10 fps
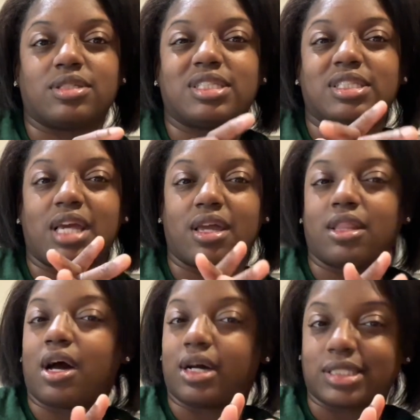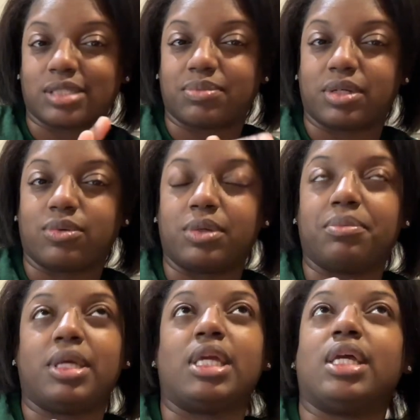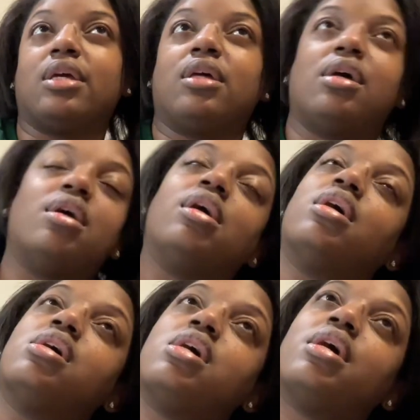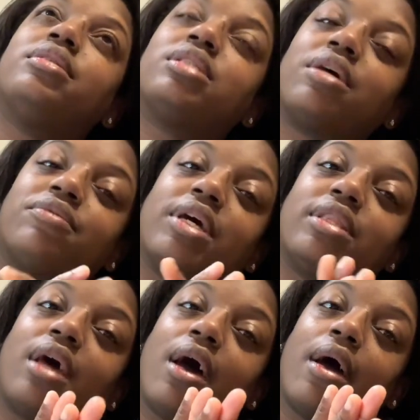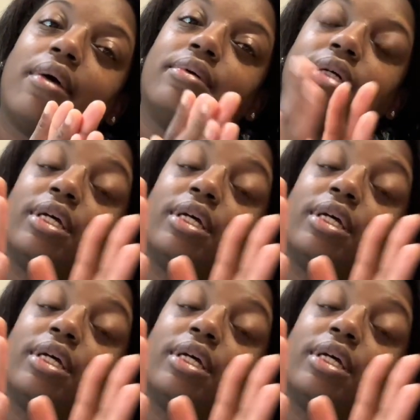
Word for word: stay in the hospital with me and stuff like that.